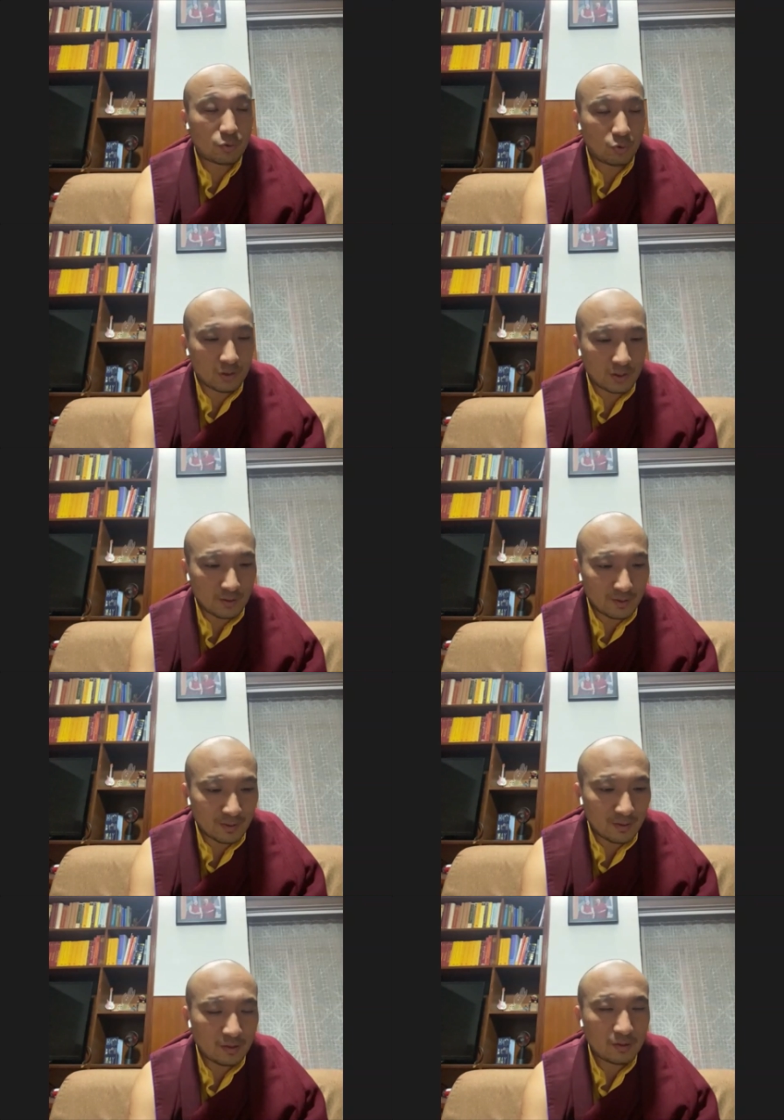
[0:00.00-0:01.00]
golden
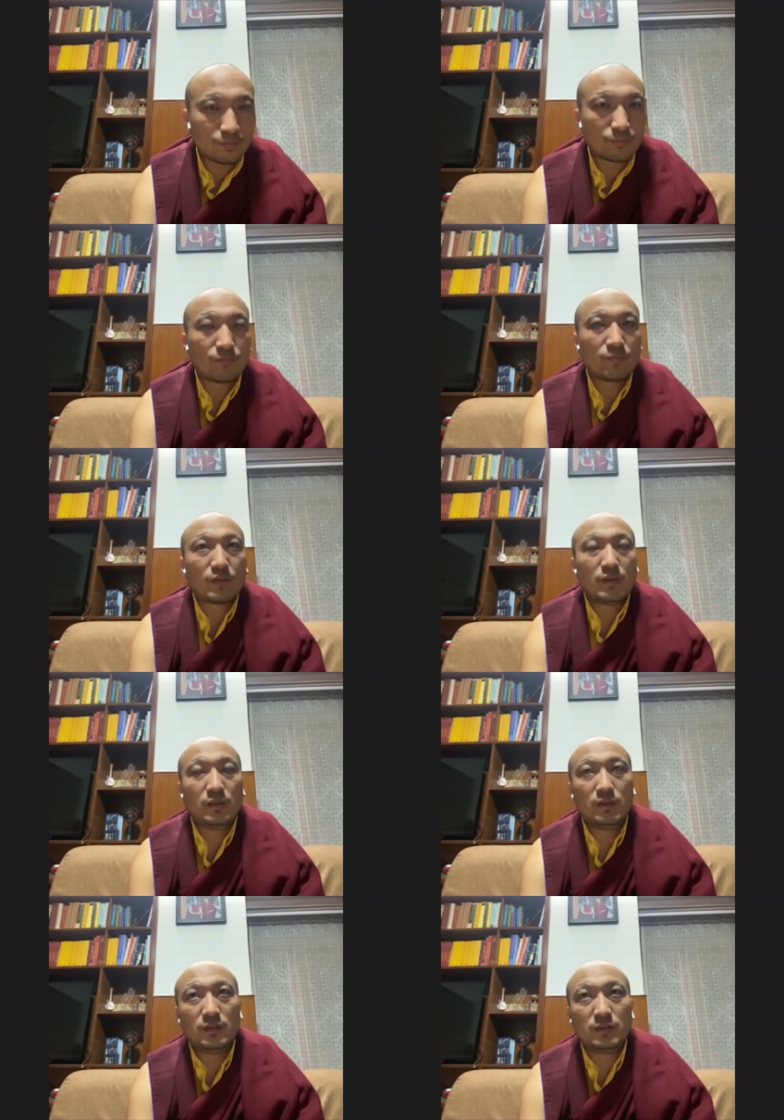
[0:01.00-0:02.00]
earth.
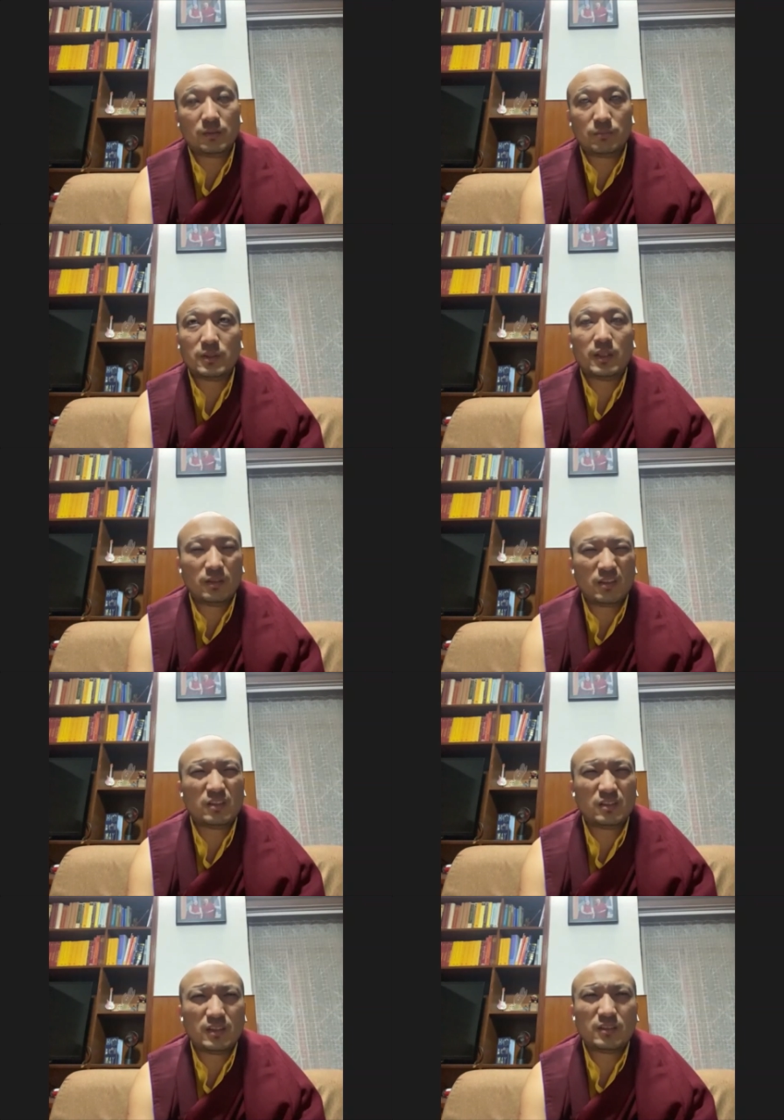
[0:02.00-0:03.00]
Uh, sometimes I think
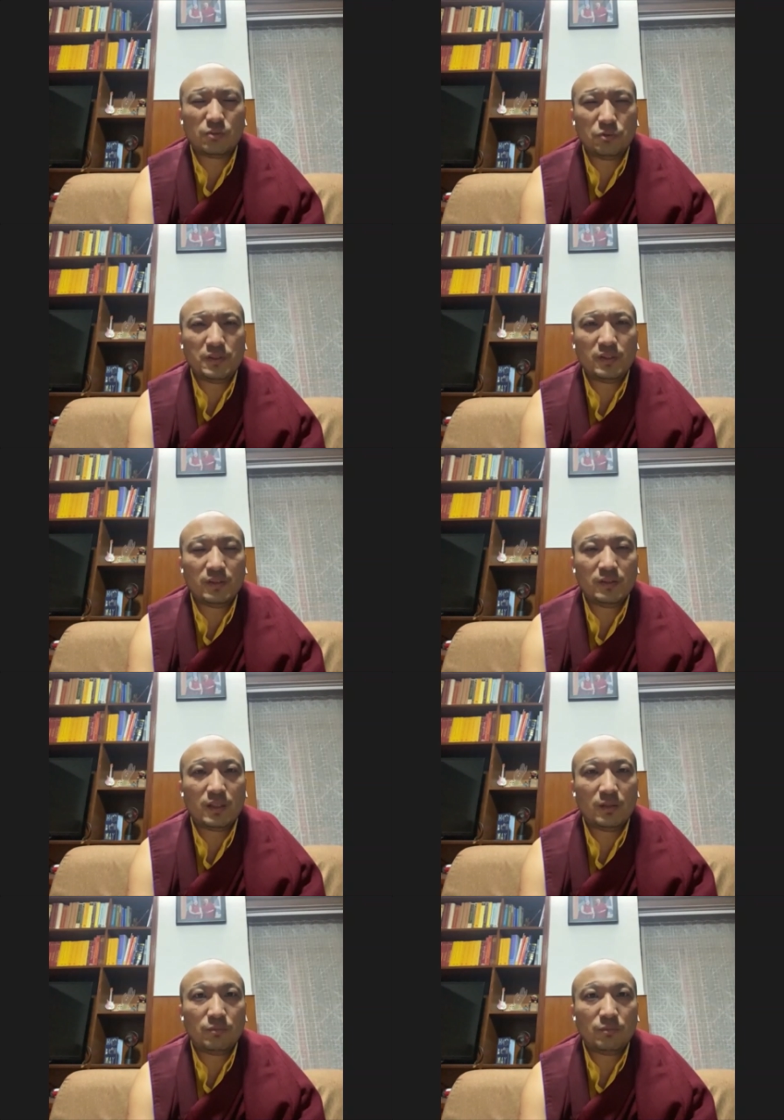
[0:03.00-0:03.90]
it is said golden earth.